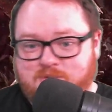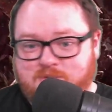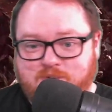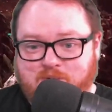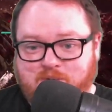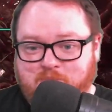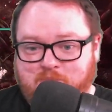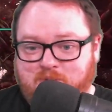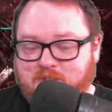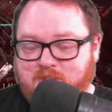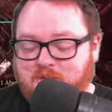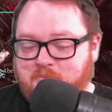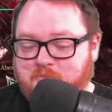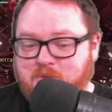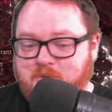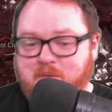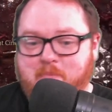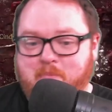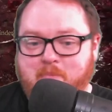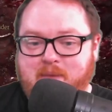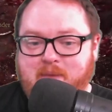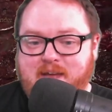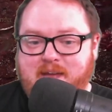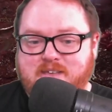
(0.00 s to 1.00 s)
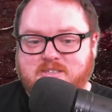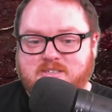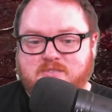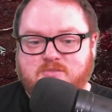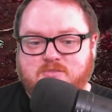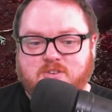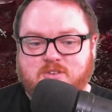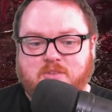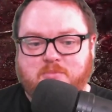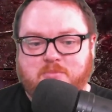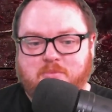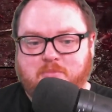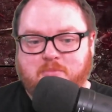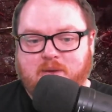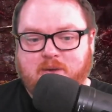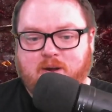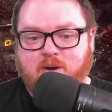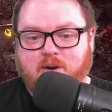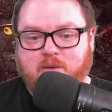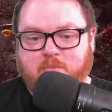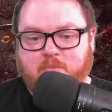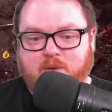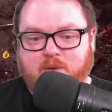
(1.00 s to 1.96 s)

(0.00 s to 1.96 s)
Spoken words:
I mean, that'd be a massive jump in power, but